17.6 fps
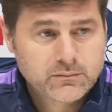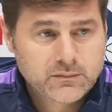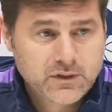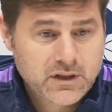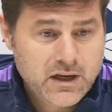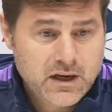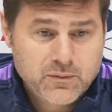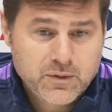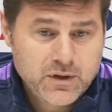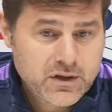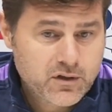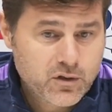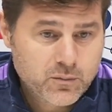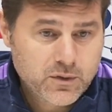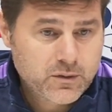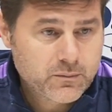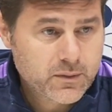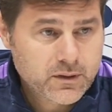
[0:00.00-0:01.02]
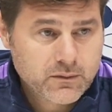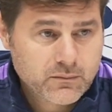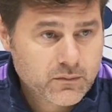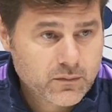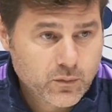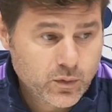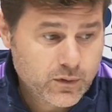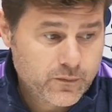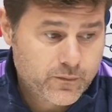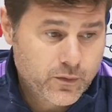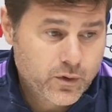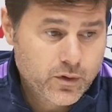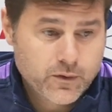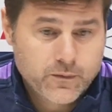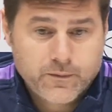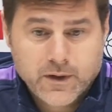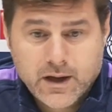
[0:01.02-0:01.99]
They are very commitment. With
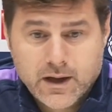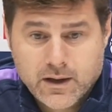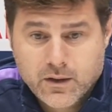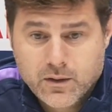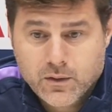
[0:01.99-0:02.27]
4 or 5